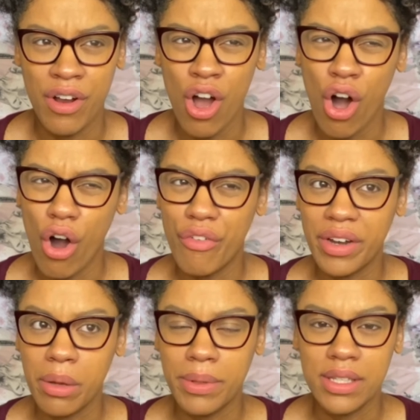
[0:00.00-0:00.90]
already
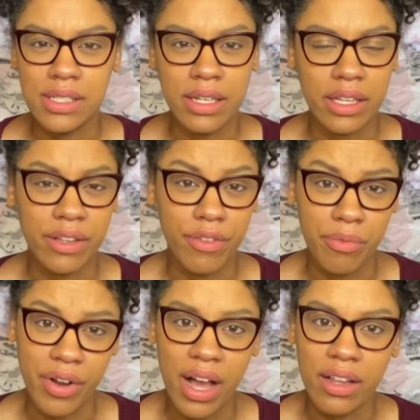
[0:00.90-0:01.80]
a bit disconnected from
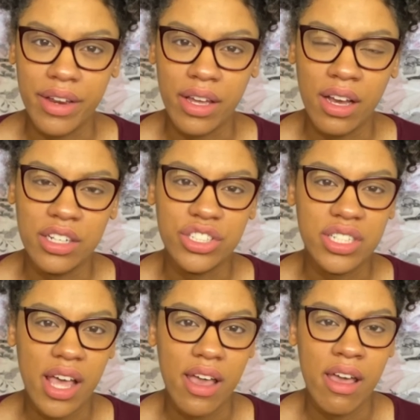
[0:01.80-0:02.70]
reality, I should
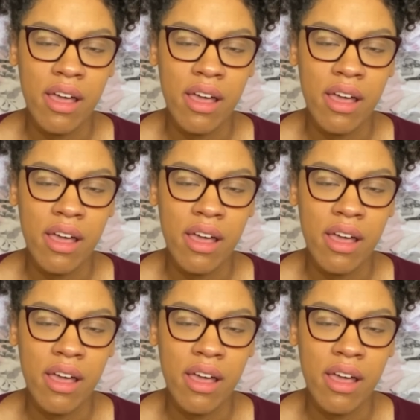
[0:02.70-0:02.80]
say.